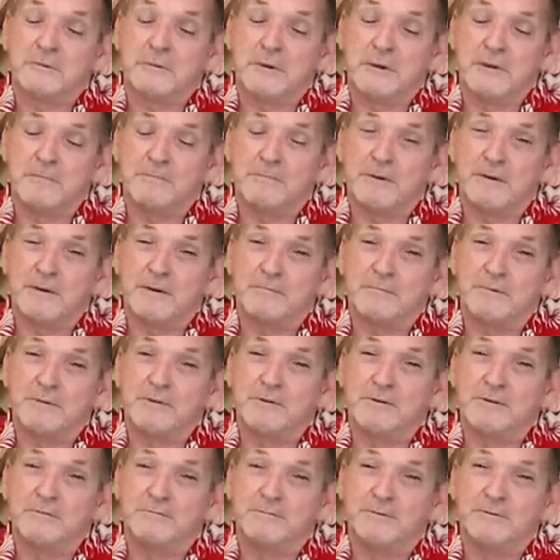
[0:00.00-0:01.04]
keep our
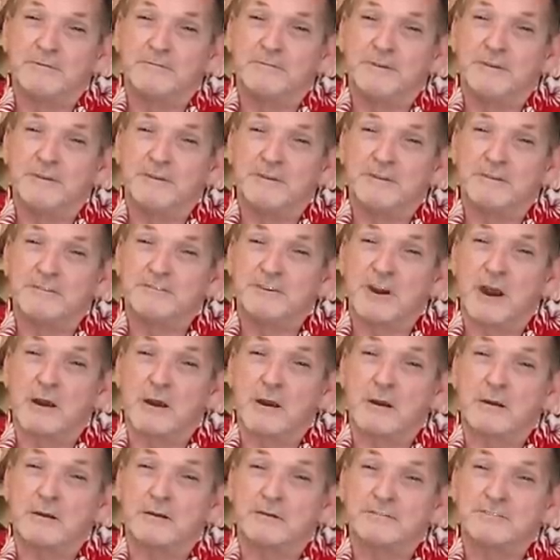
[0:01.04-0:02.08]
beautiful vintage
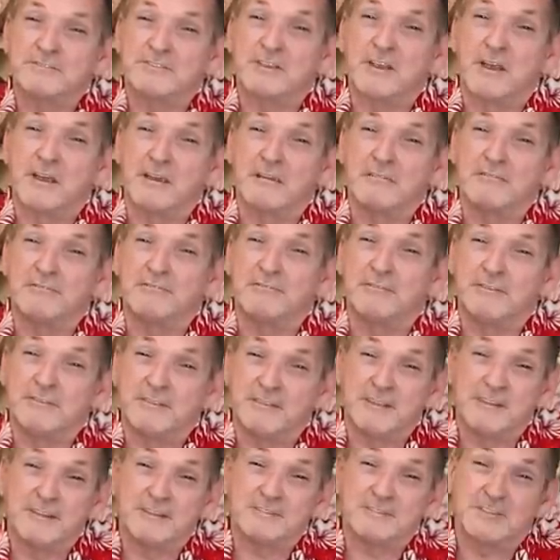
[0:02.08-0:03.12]
art safe,
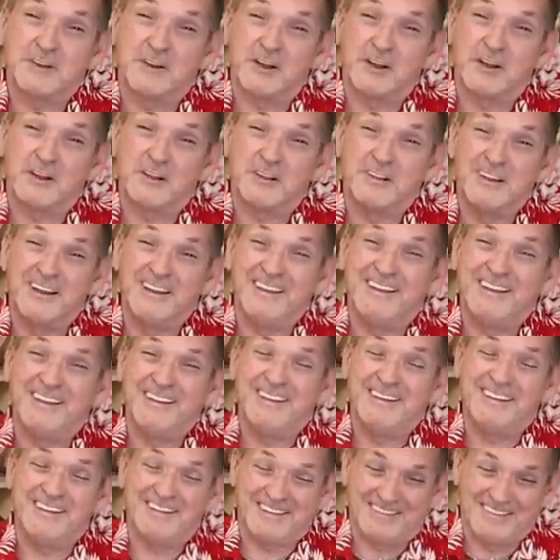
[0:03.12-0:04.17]
that's all.
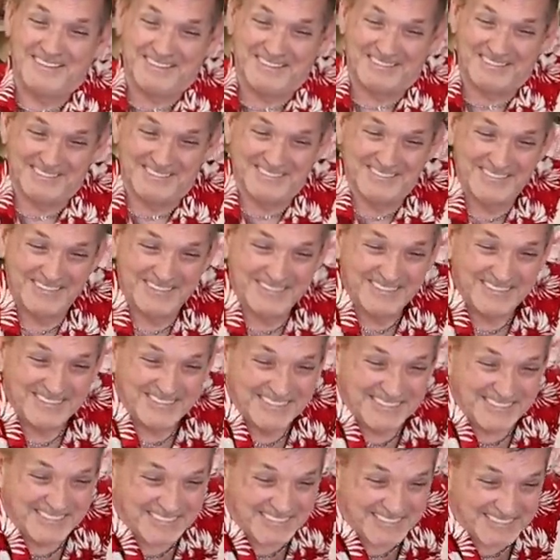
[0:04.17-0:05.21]

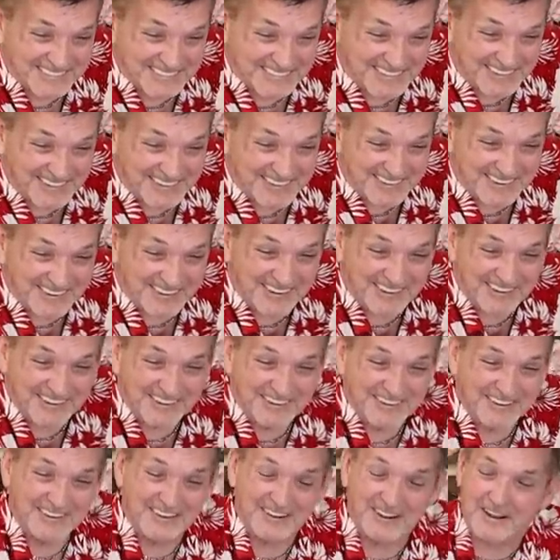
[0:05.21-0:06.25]
Alrighty,
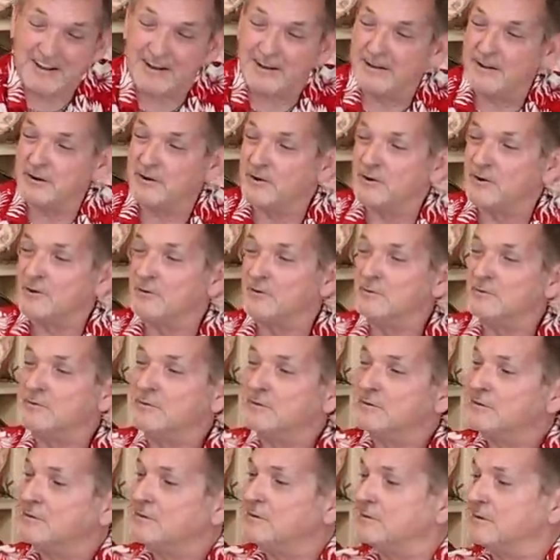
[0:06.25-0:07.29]
I know
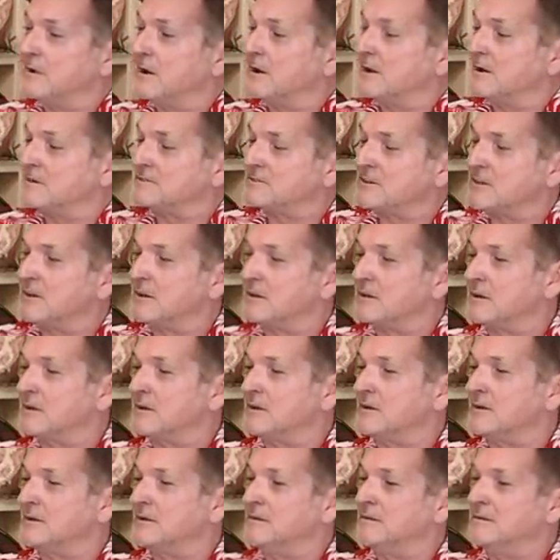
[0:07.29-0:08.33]
you guys get
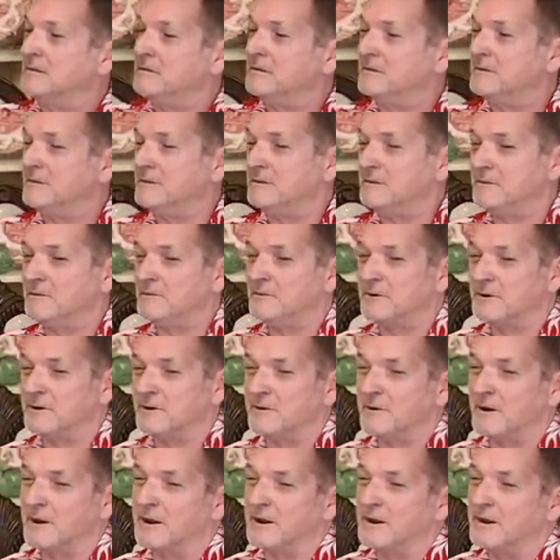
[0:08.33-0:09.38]
it and you
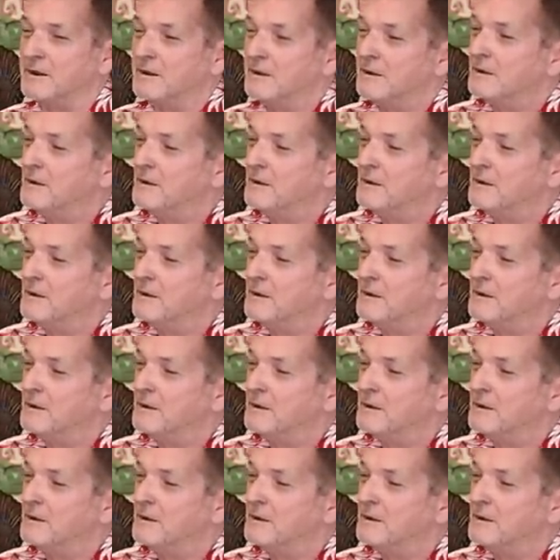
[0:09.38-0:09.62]
agree.